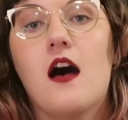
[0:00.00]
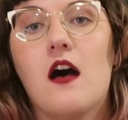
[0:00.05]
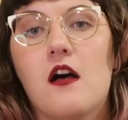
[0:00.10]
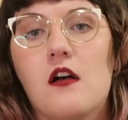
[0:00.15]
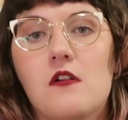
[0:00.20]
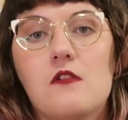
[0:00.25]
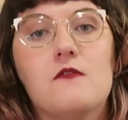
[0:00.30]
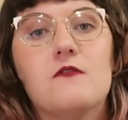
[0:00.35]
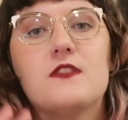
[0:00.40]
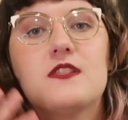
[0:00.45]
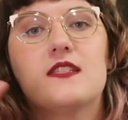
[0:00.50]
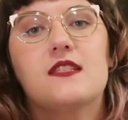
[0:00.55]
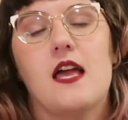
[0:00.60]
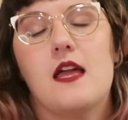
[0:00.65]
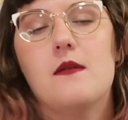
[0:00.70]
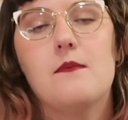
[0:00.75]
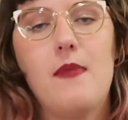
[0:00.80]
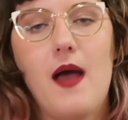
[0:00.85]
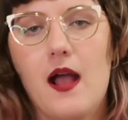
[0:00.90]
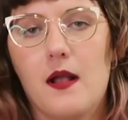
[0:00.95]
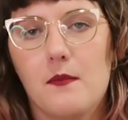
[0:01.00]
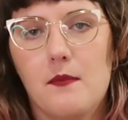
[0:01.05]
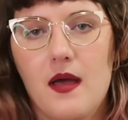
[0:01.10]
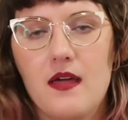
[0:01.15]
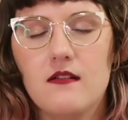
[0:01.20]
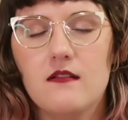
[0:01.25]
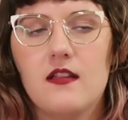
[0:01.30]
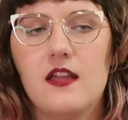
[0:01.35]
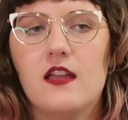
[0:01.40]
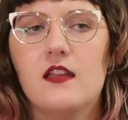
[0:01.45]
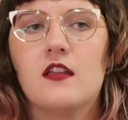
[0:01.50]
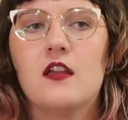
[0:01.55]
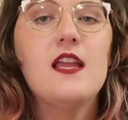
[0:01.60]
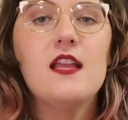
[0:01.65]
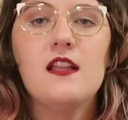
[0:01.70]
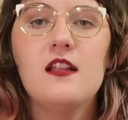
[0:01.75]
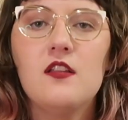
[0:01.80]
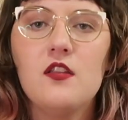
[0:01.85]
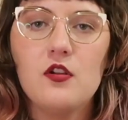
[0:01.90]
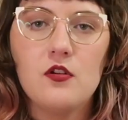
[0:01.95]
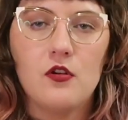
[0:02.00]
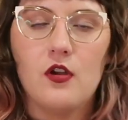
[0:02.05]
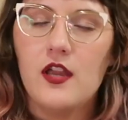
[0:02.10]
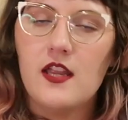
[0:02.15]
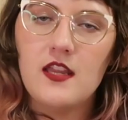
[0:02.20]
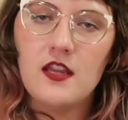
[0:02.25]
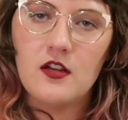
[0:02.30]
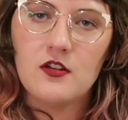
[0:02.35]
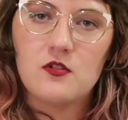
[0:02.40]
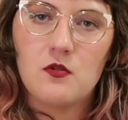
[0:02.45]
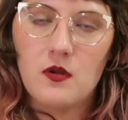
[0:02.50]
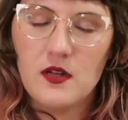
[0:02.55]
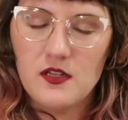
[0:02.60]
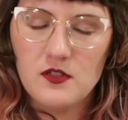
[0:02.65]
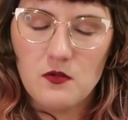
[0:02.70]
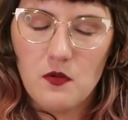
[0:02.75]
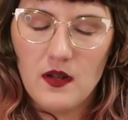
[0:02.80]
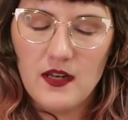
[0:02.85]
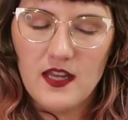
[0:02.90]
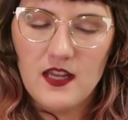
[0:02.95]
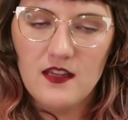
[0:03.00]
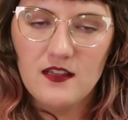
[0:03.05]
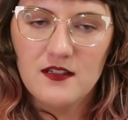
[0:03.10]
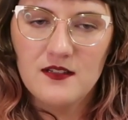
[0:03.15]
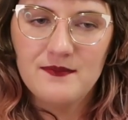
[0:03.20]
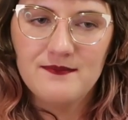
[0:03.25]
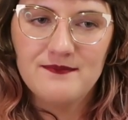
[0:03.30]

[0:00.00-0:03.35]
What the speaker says: of said backpedaling. In the great year 2020,